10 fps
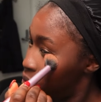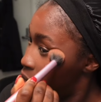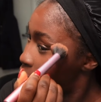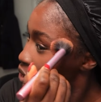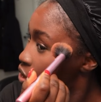
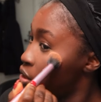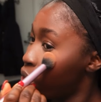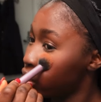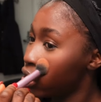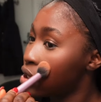maybe she
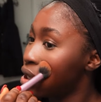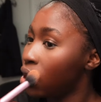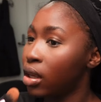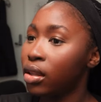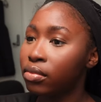was just
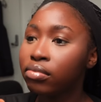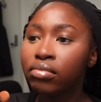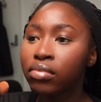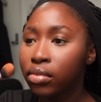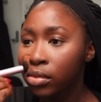thinking,
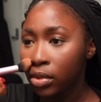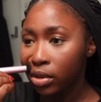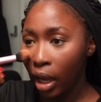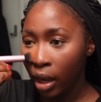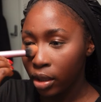
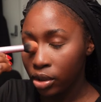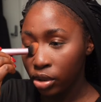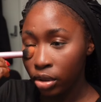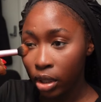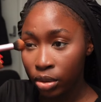she
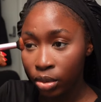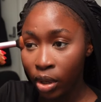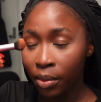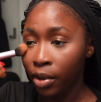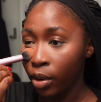knows how to do
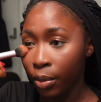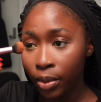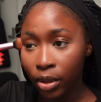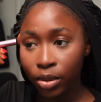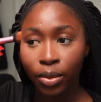her makeup
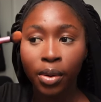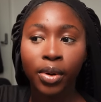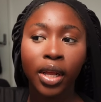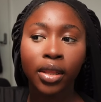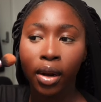now, so why
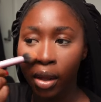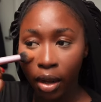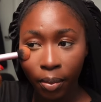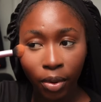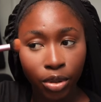would I tell her
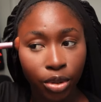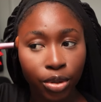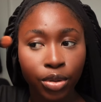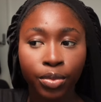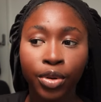that blush
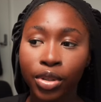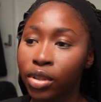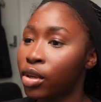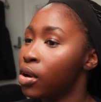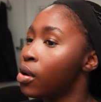was too much?
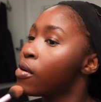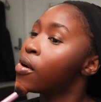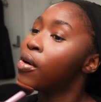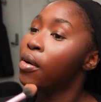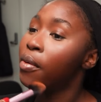
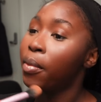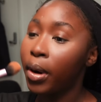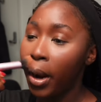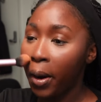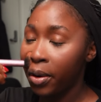But
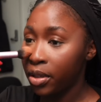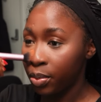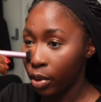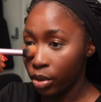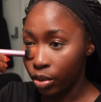that orange
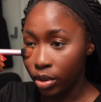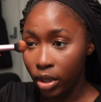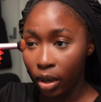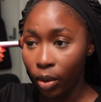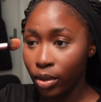blush was
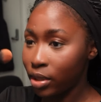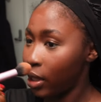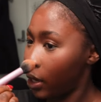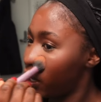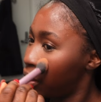a lot
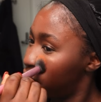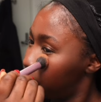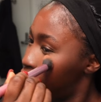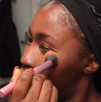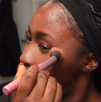that day.
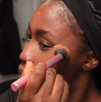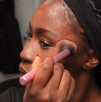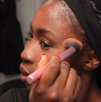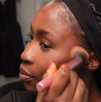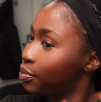
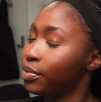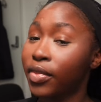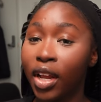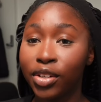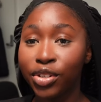Anyway,
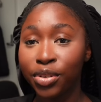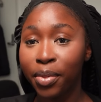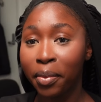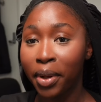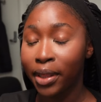I just
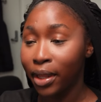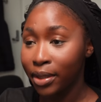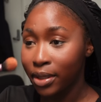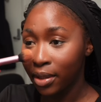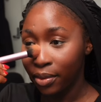remembered
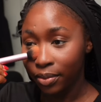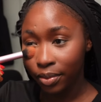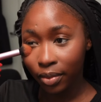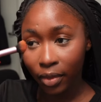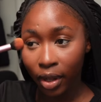that now,
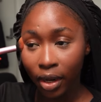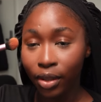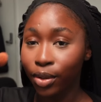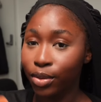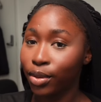and I
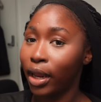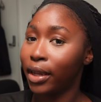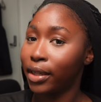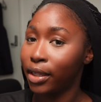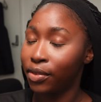thought to like
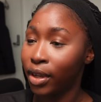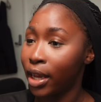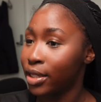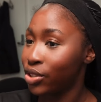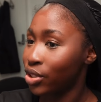give you
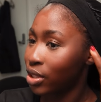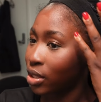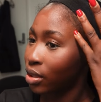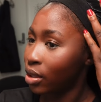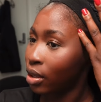guys
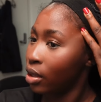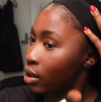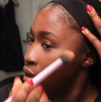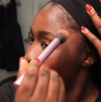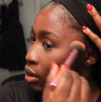just
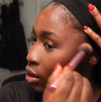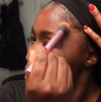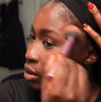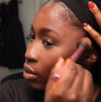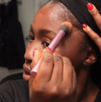
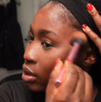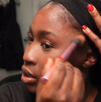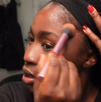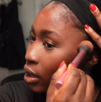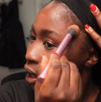
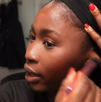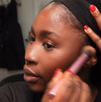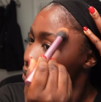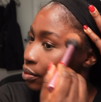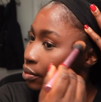slime.